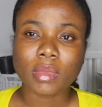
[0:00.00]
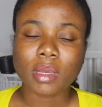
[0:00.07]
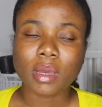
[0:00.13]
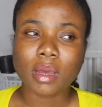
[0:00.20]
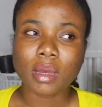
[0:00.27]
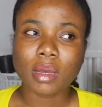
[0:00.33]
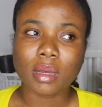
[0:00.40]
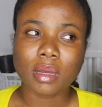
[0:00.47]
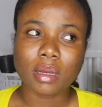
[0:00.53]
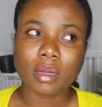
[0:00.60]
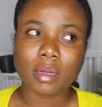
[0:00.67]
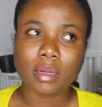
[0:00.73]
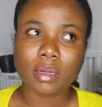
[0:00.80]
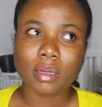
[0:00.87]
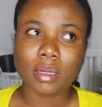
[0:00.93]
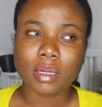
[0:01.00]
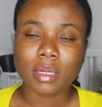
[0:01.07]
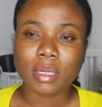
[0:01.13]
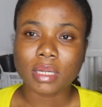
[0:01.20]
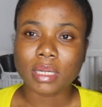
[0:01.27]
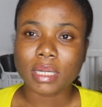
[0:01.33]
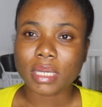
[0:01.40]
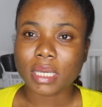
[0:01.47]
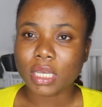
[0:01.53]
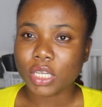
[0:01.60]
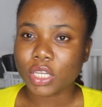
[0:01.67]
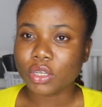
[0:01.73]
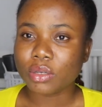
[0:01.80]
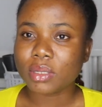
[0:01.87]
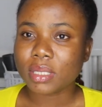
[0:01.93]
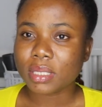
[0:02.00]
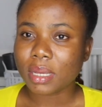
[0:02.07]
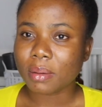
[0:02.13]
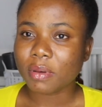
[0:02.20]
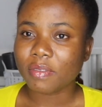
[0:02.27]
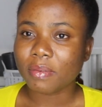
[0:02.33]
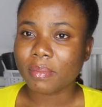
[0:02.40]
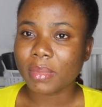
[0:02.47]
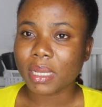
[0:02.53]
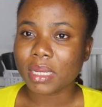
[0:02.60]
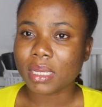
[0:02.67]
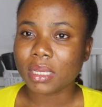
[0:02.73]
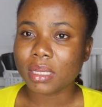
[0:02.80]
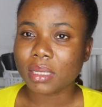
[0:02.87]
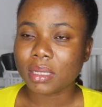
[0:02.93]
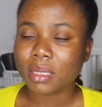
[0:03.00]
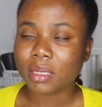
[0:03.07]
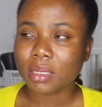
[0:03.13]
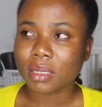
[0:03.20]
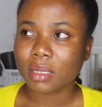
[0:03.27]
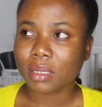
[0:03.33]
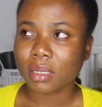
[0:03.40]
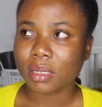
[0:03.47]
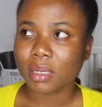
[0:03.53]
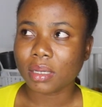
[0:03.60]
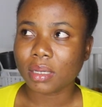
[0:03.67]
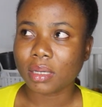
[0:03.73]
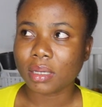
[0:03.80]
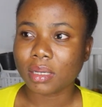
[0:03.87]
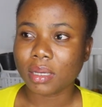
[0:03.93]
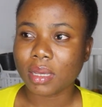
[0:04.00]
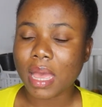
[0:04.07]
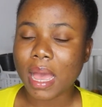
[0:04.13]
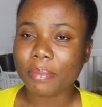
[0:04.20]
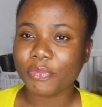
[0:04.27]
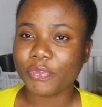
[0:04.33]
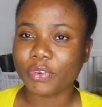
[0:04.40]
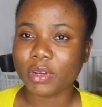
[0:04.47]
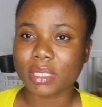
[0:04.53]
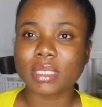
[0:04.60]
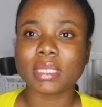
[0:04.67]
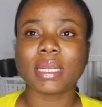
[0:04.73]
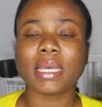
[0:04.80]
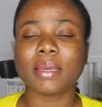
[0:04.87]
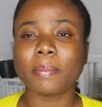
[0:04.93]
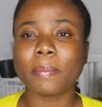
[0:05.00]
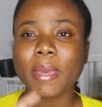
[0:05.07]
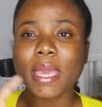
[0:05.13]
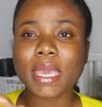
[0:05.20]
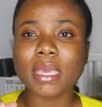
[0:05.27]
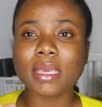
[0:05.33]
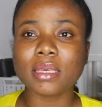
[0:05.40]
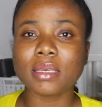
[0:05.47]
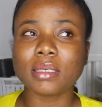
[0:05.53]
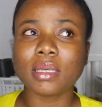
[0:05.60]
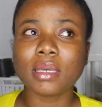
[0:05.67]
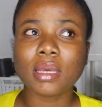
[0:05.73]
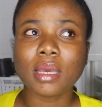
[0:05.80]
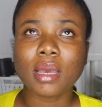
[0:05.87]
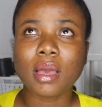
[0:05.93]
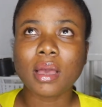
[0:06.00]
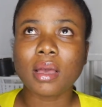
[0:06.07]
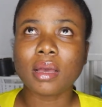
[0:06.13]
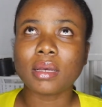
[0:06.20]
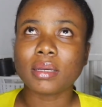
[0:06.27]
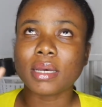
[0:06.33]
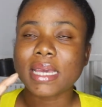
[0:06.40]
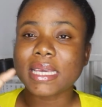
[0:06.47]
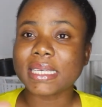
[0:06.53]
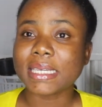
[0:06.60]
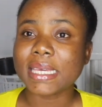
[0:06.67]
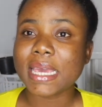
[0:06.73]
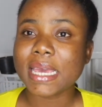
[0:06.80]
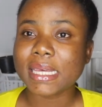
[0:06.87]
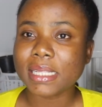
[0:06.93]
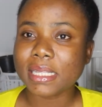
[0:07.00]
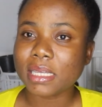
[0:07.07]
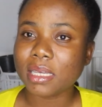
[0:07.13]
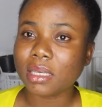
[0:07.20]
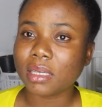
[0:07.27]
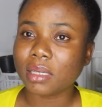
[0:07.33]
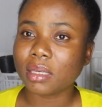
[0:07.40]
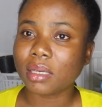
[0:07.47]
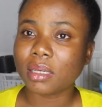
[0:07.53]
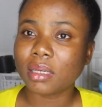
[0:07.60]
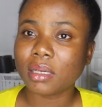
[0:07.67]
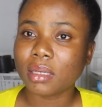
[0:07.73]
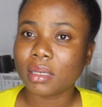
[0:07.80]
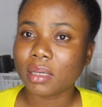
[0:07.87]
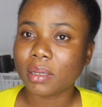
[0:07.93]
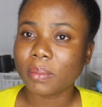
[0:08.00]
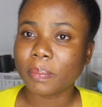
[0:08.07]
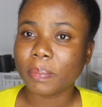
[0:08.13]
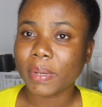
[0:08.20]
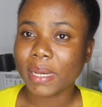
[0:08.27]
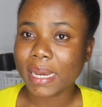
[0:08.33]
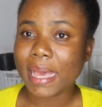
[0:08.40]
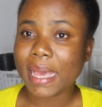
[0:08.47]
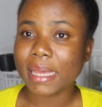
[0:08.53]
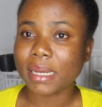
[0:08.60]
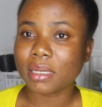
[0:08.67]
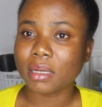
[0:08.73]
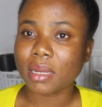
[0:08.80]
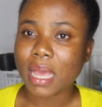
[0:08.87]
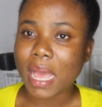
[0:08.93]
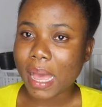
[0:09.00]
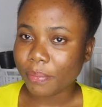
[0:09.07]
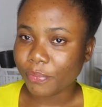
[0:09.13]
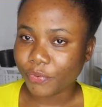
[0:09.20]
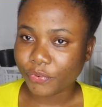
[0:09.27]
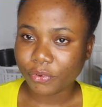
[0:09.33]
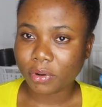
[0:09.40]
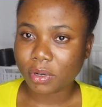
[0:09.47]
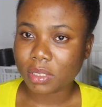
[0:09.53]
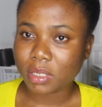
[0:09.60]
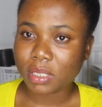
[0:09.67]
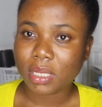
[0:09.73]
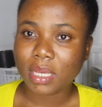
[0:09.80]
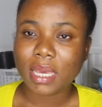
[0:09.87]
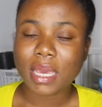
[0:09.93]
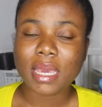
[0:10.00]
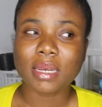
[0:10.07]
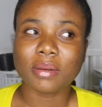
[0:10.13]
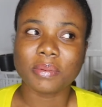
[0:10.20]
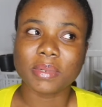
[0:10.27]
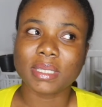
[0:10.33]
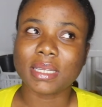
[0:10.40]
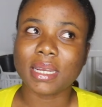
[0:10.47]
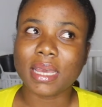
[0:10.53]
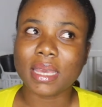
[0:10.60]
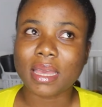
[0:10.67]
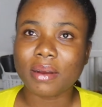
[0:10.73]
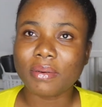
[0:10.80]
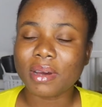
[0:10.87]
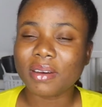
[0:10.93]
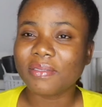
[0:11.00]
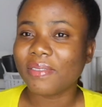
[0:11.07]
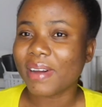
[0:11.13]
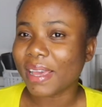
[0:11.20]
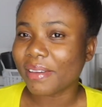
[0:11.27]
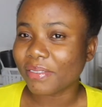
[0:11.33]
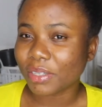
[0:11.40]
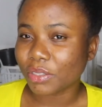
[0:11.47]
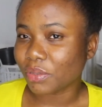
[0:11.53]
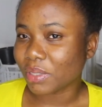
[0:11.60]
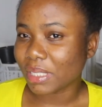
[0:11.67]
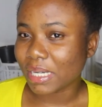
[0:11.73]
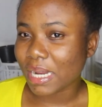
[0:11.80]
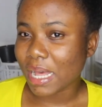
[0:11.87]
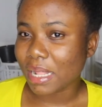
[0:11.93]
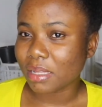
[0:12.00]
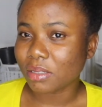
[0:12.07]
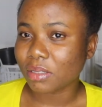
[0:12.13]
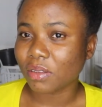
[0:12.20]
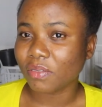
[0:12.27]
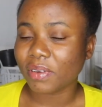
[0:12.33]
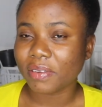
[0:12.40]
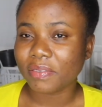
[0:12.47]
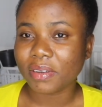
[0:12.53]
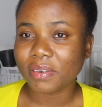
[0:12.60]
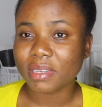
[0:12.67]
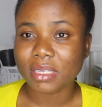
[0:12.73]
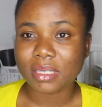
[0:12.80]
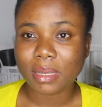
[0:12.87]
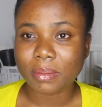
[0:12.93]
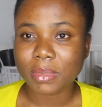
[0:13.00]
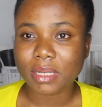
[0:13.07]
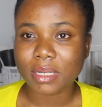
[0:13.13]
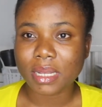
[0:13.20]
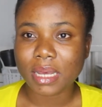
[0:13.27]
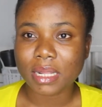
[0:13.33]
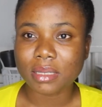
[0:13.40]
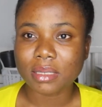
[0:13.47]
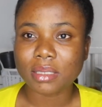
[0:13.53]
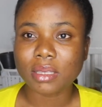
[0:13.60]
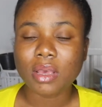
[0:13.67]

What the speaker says: a huge sum of money upfront, like paying a yearly plan upfront, and it was like around $500 or 500 something dollars